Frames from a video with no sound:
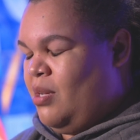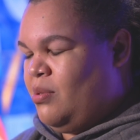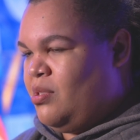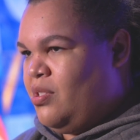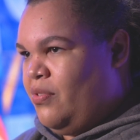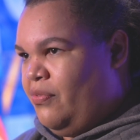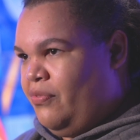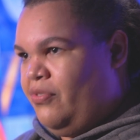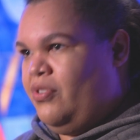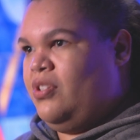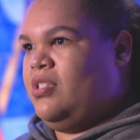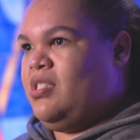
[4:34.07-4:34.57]
that was
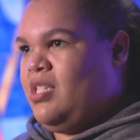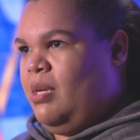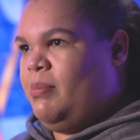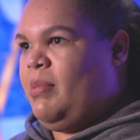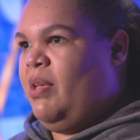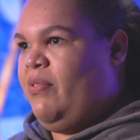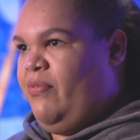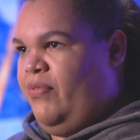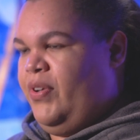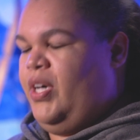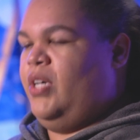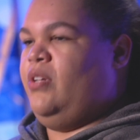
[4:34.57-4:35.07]
the first time
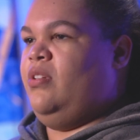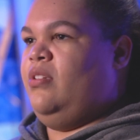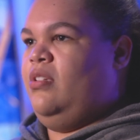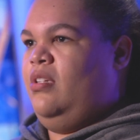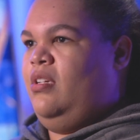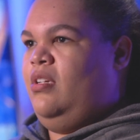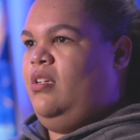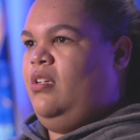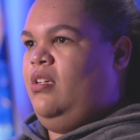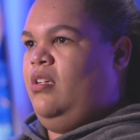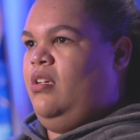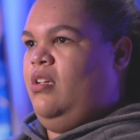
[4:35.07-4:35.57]
I felt
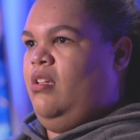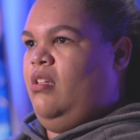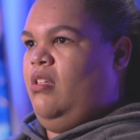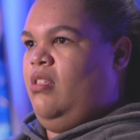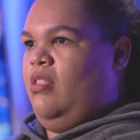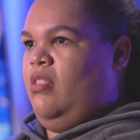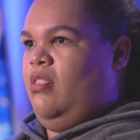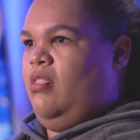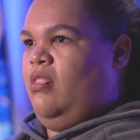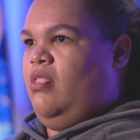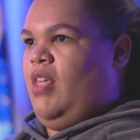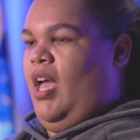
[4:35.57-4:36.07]

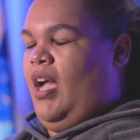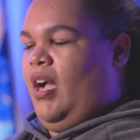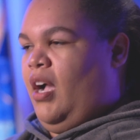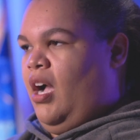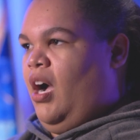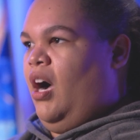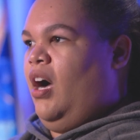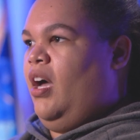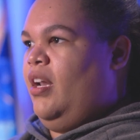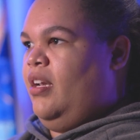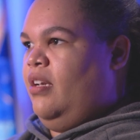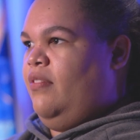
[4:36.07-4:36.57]
that
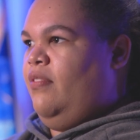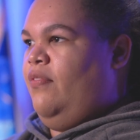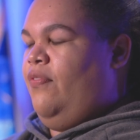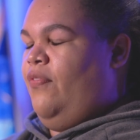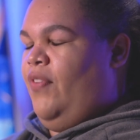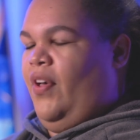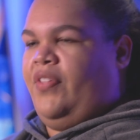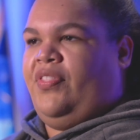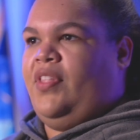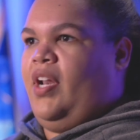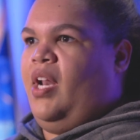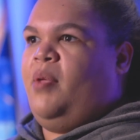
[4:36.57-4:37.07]
God
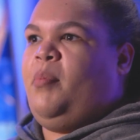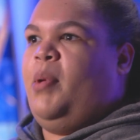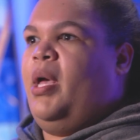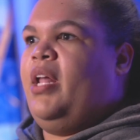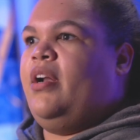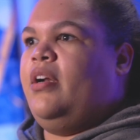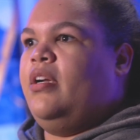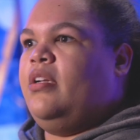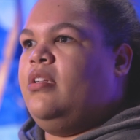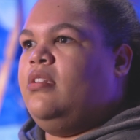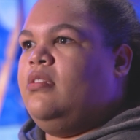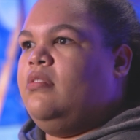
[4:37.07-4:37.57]
felt that I
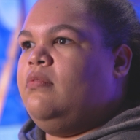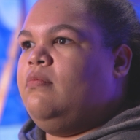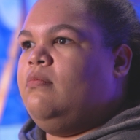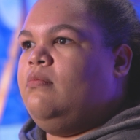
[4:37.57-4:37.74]
mattered.